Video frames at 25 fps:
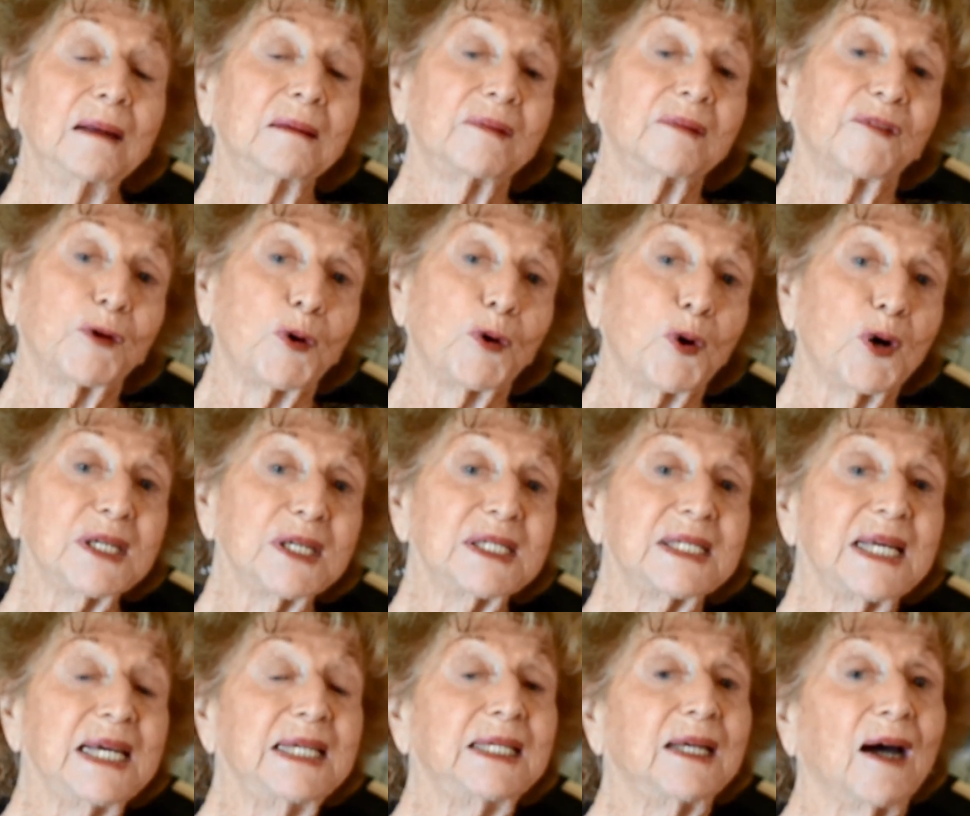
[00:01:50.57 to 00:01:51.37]
And of
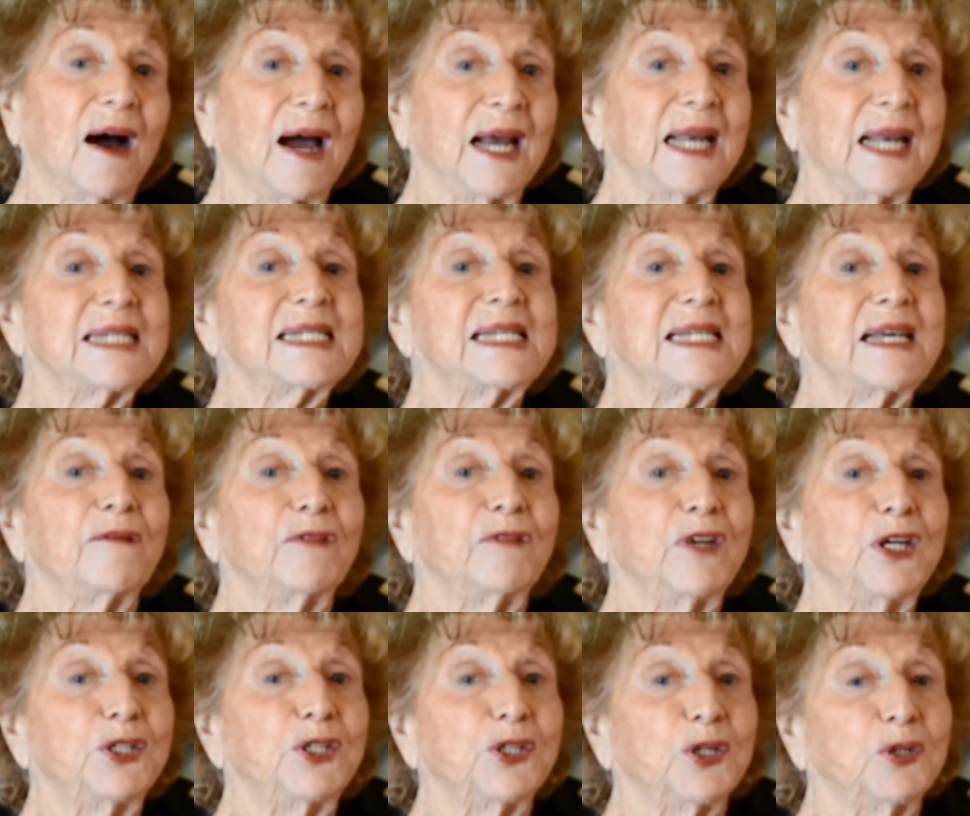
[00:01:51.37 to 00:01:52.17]
course, he died at
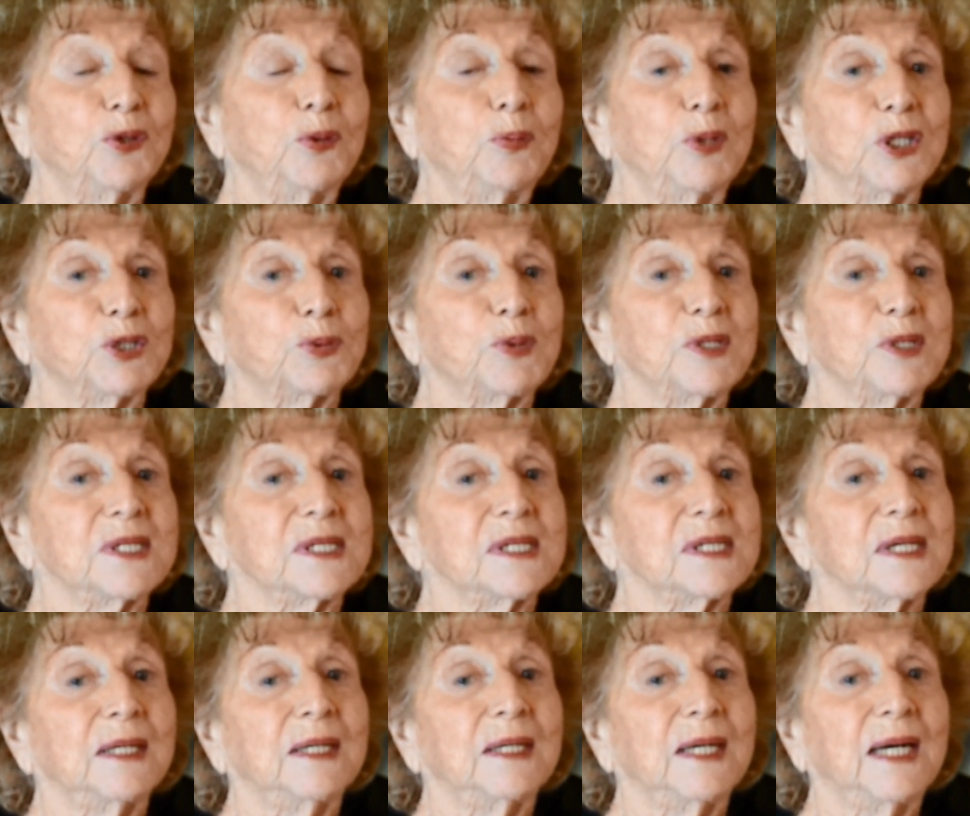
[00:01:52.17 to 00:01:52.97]
72, which was,